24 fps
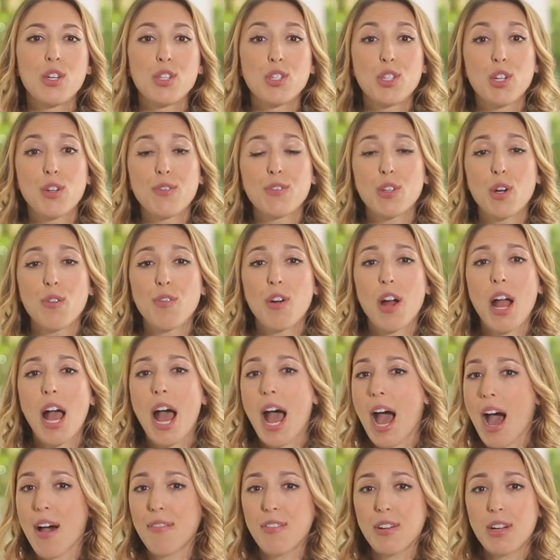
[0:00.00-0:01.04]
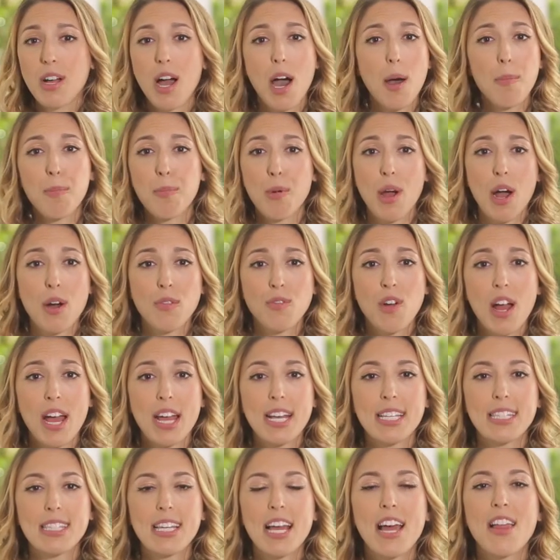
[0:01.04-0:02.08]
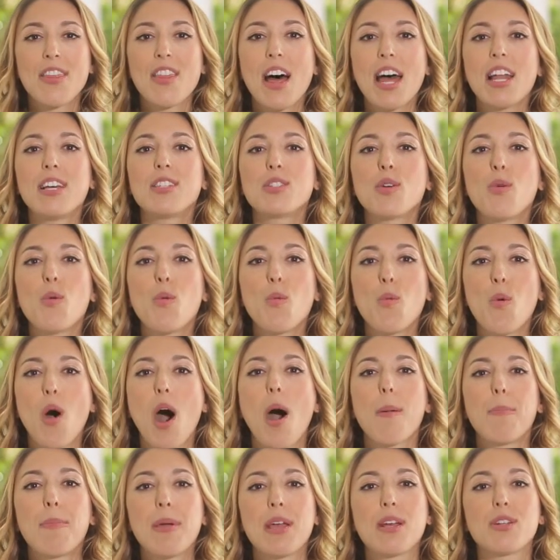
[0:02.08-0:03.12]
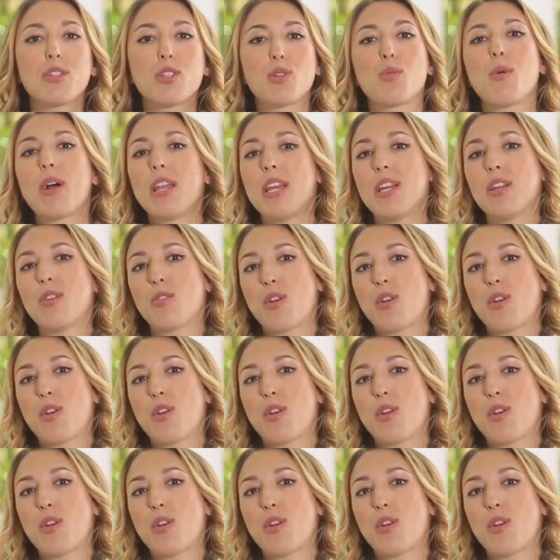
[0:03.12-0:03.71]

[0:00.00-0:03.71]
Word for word: served over a half a cup brown rice. That is a whopping 20